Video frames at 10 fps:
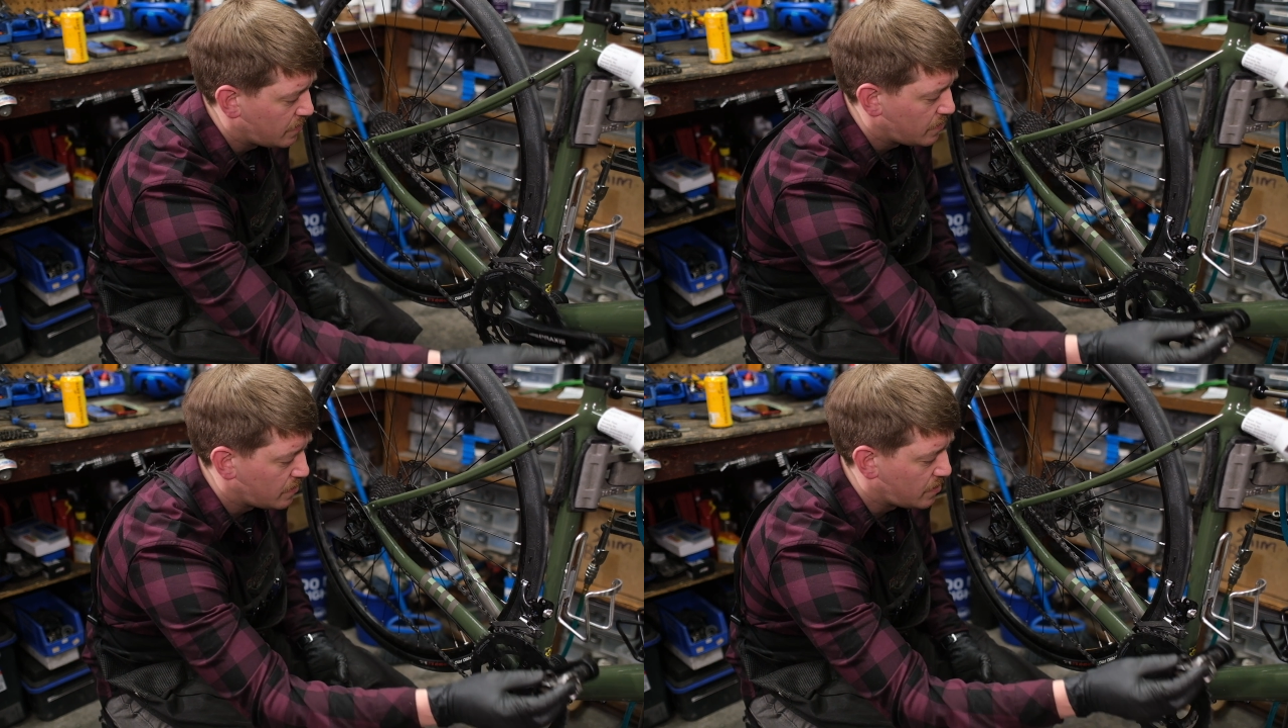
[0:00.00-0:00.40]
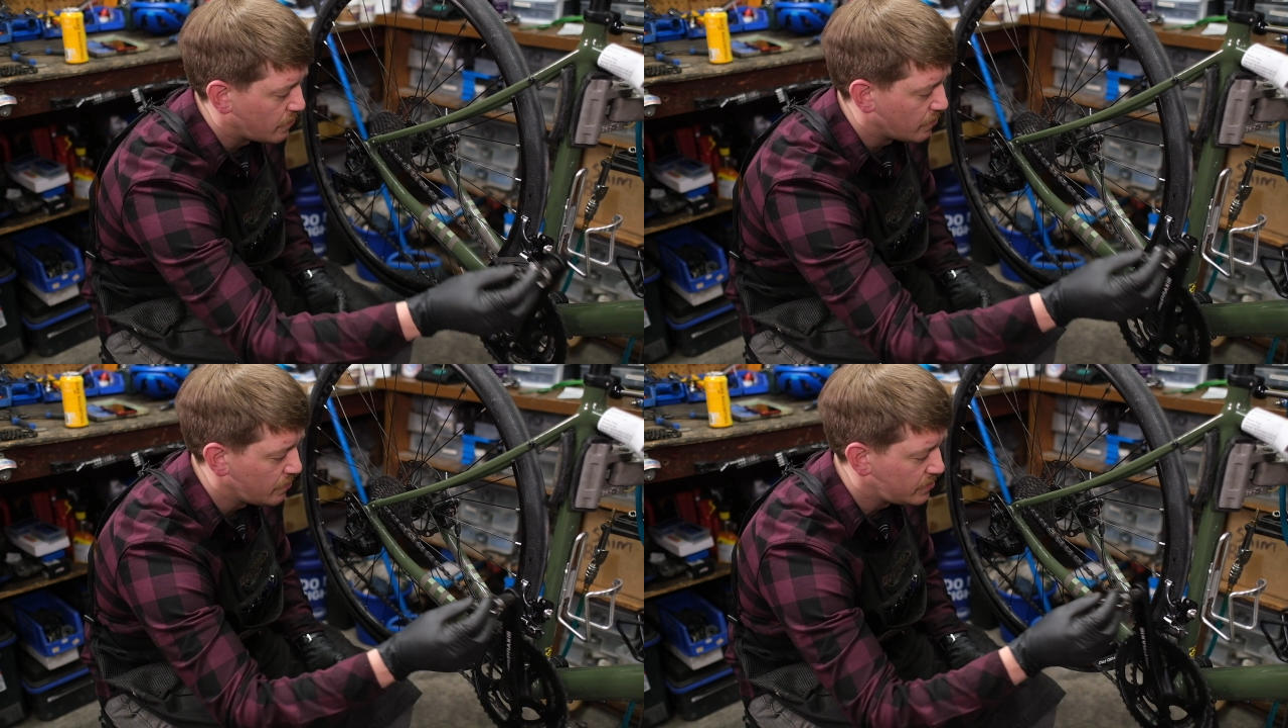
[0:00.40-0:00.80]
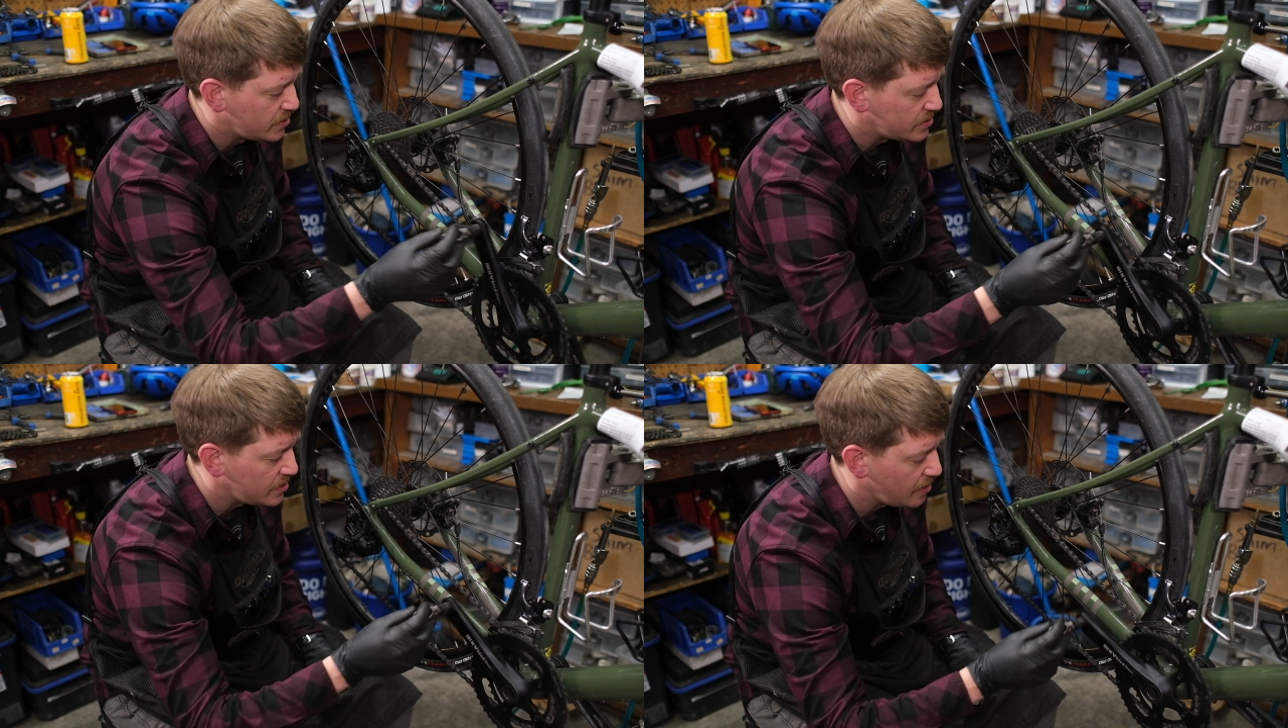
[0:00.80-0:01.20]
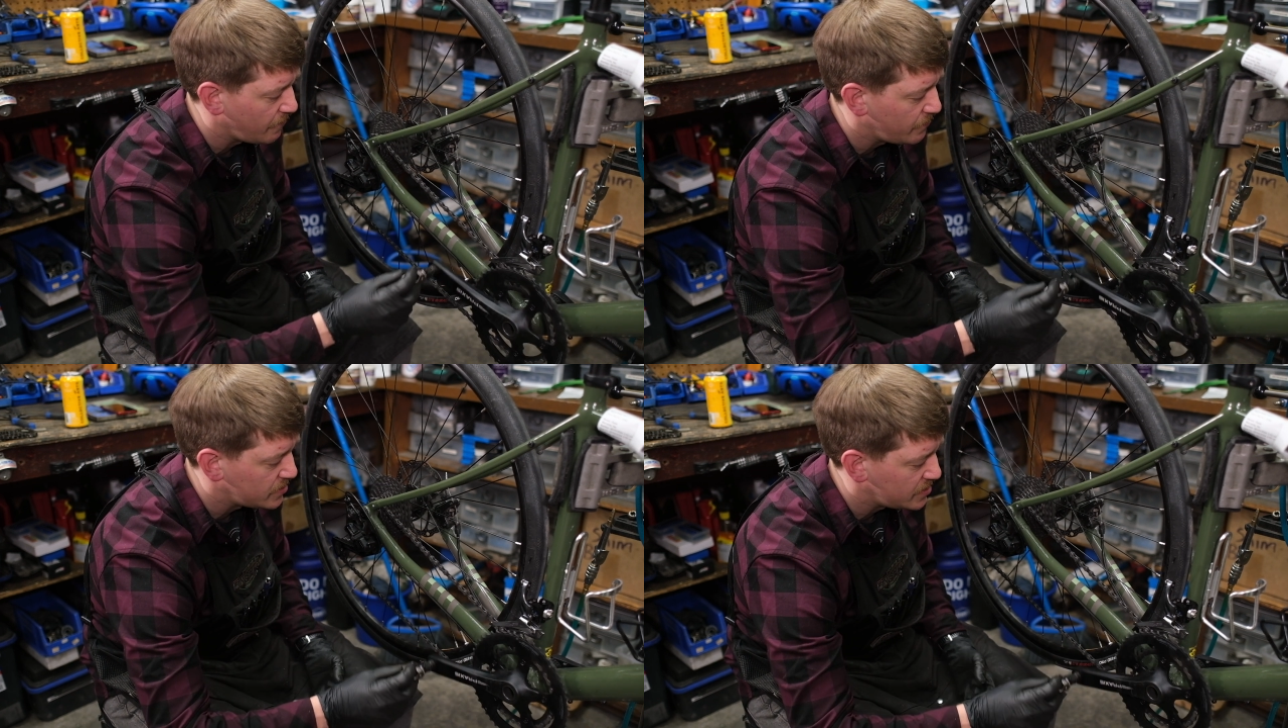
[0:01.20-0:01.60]
through to see
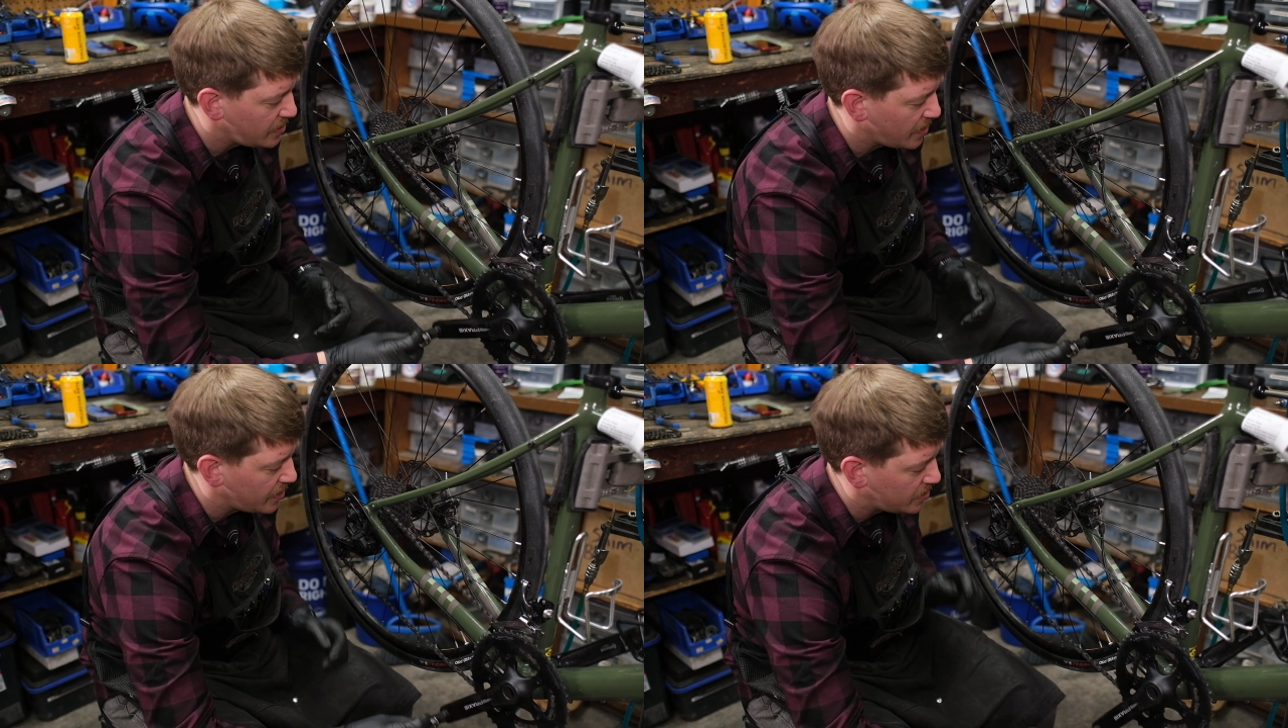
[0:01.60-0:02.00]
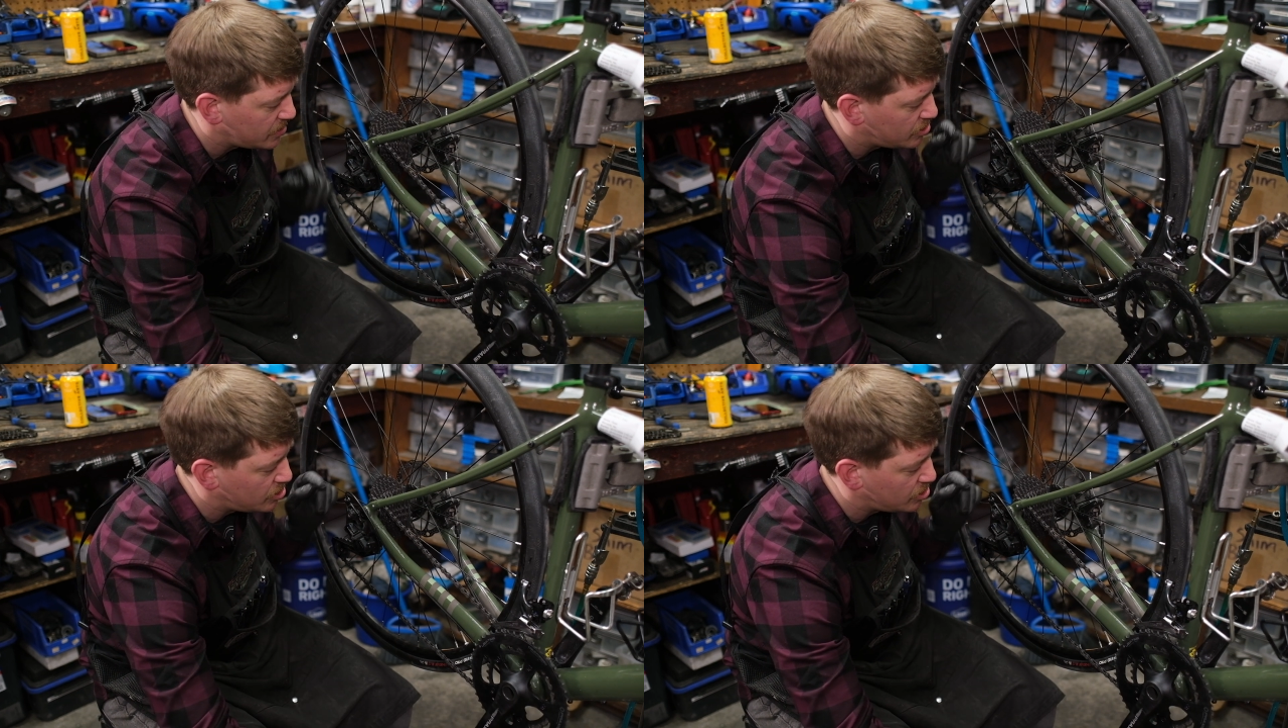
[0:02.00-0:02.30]
if you see any